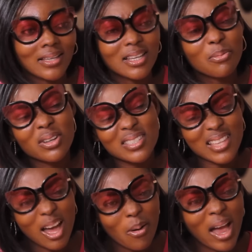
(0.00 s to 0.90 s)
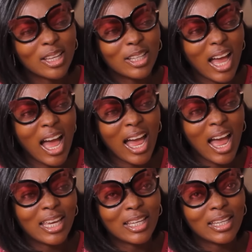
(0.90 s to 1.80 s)
Idea. But now
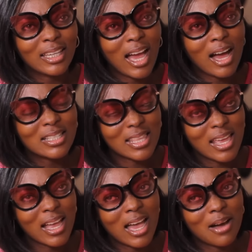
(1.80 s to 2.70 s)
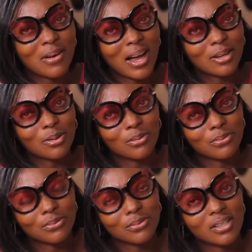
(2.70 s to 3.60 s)
I think I have heard
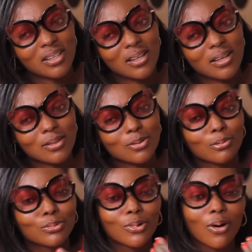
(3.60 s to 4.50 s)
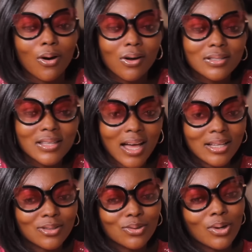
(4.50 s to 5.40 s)
of some drugs
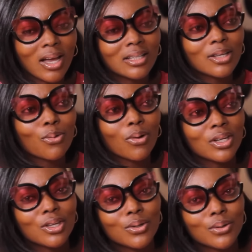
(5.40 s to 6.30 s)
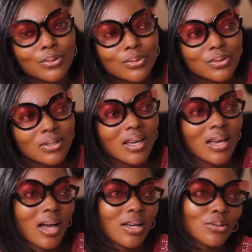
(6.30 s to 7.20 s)
that you can equally use,
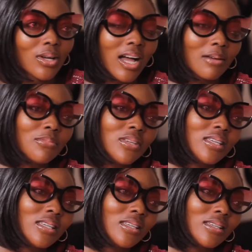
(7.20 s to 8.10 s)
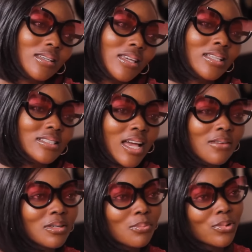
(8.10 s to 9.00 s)
and you can be
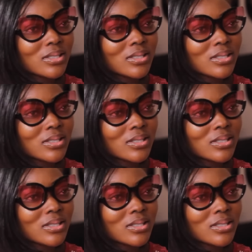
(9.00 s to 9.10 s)
HIV